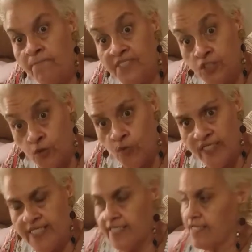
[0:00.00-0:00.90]

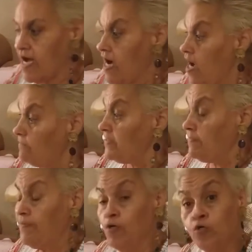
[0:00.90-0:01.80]
between
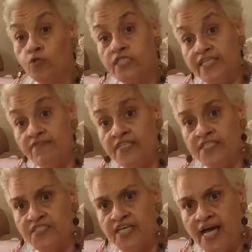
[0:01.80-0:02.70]
people who live in
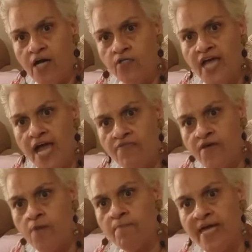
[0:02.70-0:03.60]
a town and
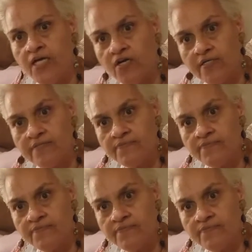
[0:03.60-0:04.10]
their mayor.